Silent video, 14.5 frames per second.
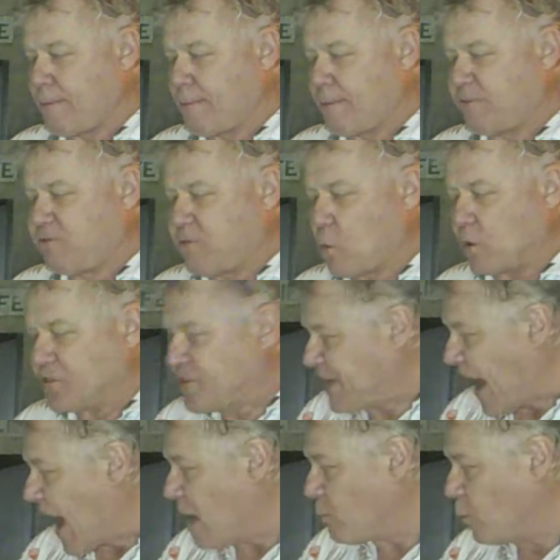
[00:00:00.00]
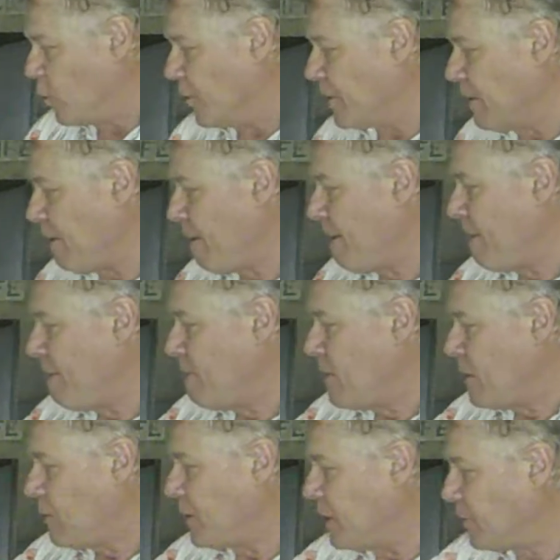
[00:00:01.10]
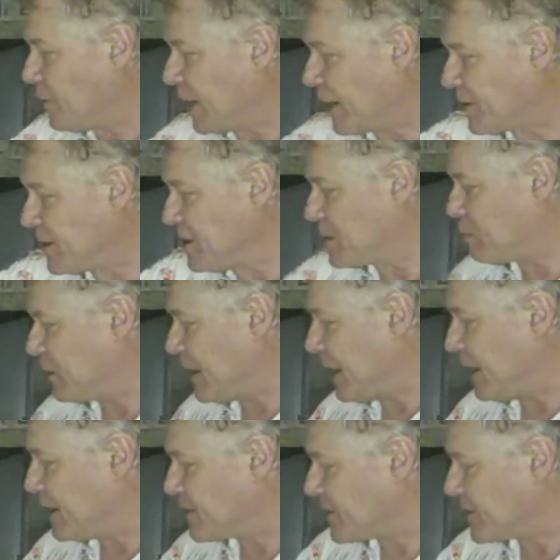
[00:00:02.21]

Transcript: forced downward, like these planets,